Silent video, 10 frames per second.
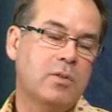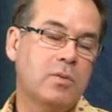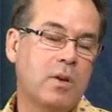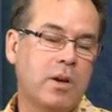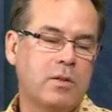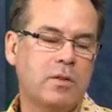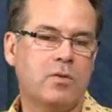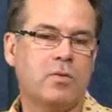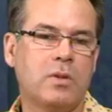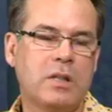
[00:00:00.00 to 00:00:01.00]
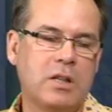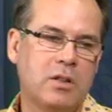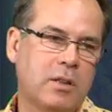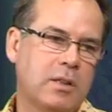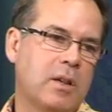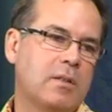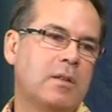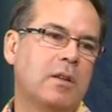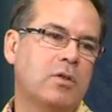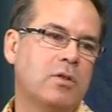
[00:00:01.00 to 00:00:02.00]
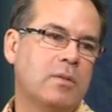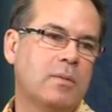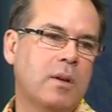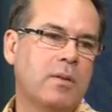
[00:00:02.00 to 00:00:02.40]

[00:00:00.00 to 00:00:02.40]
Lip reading: psoriasis traditionally doesn't itch.